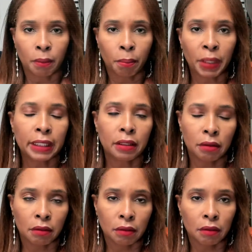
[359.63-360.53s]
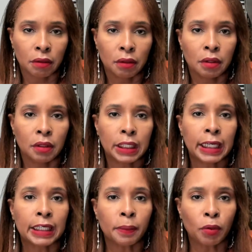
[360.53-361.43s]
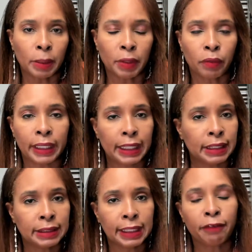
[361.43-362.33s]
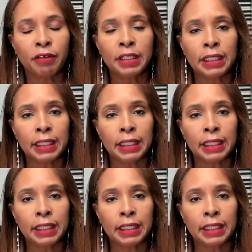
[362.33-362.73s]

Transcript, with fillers: But the unemployment rate definitely